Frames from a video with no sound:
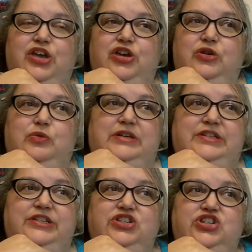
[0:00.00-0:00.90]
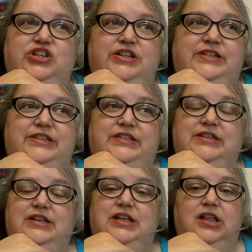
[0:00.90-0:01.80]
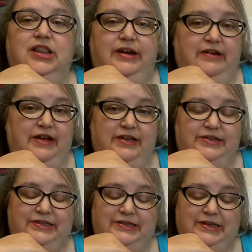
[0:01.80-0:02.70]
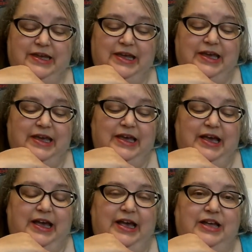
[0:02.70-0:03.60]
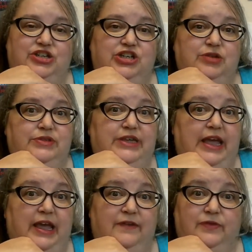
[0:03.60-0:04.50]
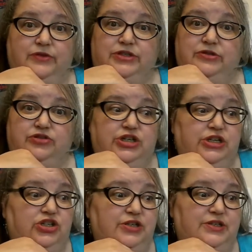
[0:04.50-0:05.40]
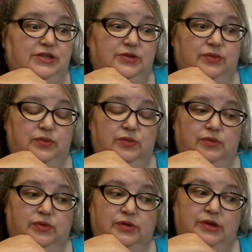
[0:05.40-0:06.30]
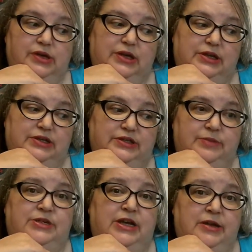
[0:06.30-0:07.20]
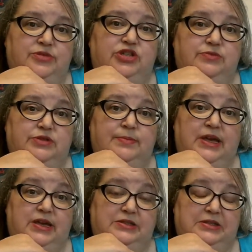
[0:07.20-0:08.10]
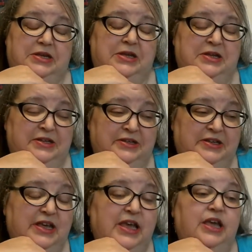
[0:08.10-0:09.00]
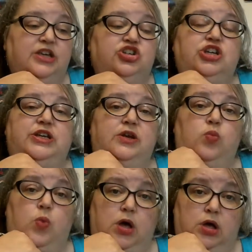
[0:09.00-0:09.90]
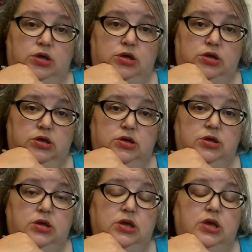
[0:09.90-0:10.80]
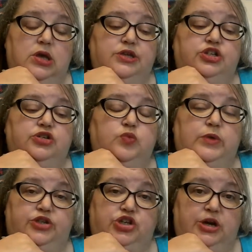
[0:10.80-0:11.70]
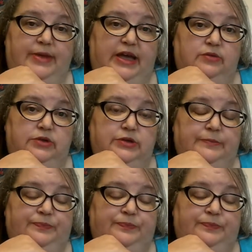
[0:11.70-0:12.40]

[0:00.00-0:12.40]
who was just hilarious. She was a handful too. She just, whew, sometimes she was a mess. She didn't walk. She's wheelchair bound.